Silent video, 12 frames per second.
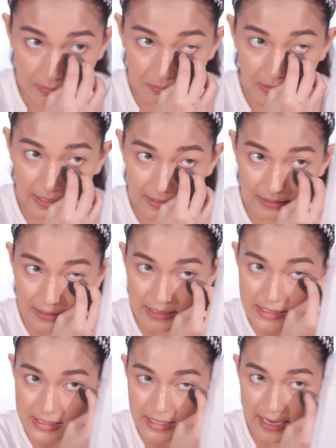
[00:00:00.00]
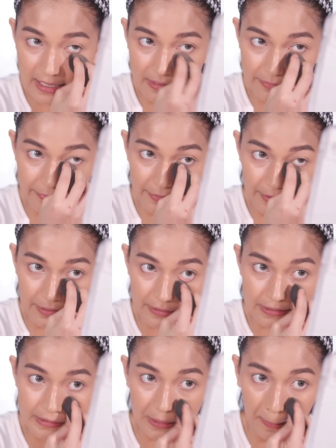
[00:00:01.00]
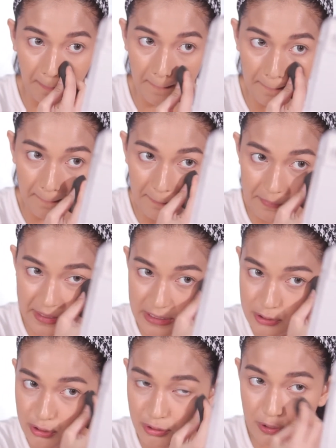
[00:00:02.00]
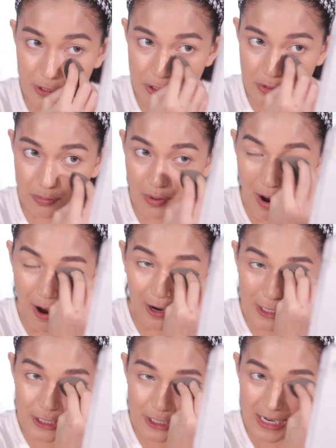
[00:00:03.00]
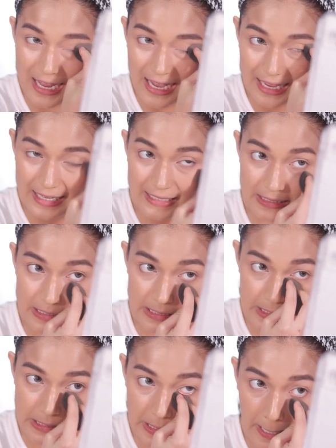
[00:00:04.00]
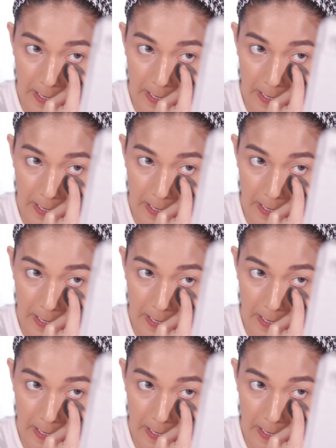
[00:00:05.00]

Blend this side first. Make sure there's no harsh lines.